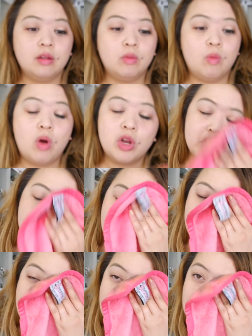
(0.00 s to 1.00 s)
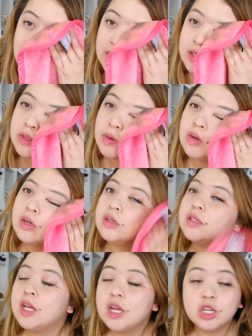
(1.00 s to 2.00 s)
wash your face or
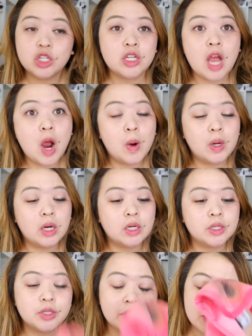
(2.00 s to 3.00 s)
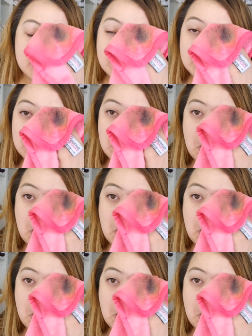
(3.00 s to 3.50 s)
take a shower. So